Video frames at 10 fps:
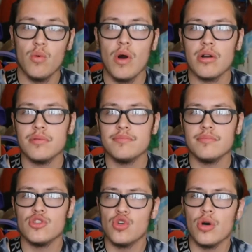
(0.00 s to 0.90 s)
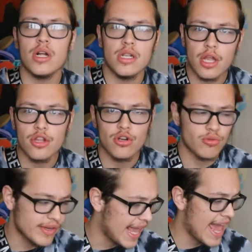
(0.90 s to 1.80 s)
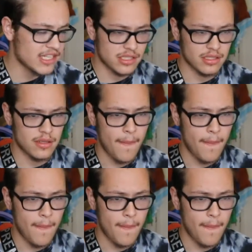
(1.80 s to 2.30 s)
welcome to another reaction.